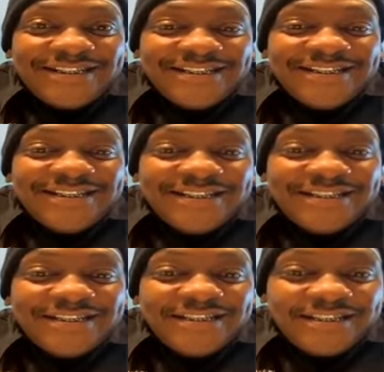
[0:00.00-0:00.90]

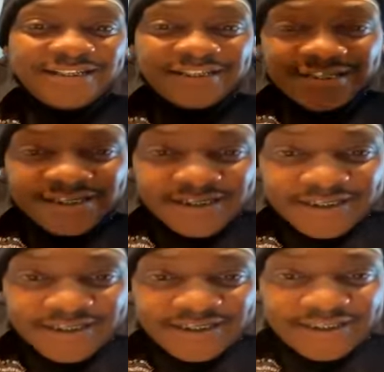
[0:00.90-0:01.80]

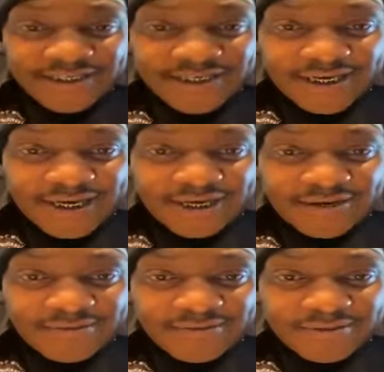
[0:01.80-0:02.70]

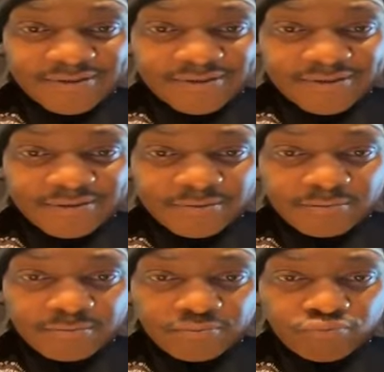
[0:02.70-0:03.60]

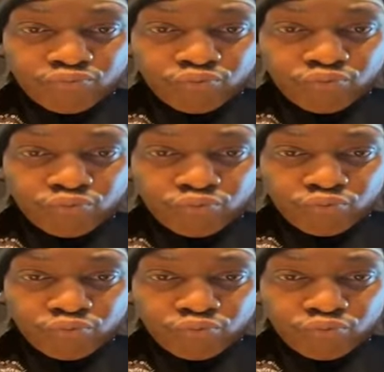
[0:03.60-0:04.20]
No words are spoken by the person on screen.